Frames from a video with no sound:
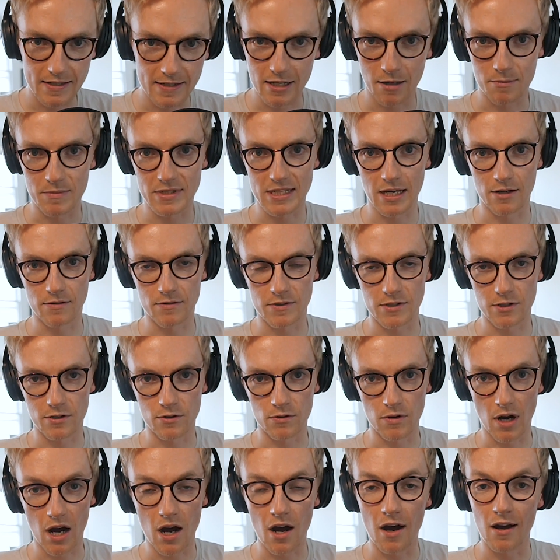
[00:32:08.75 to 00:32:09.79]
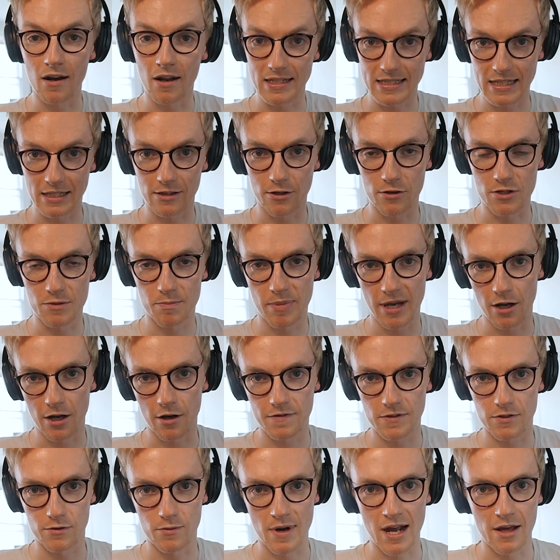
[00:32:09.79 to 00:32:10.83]
this comes down to highlighting those
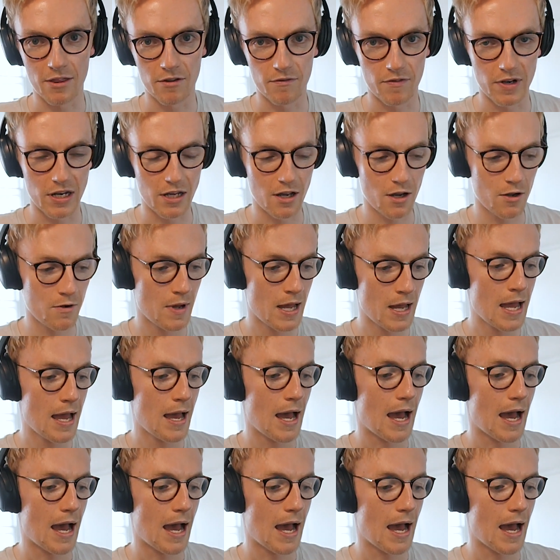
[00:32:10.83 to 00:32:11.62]
payoffs throughout the video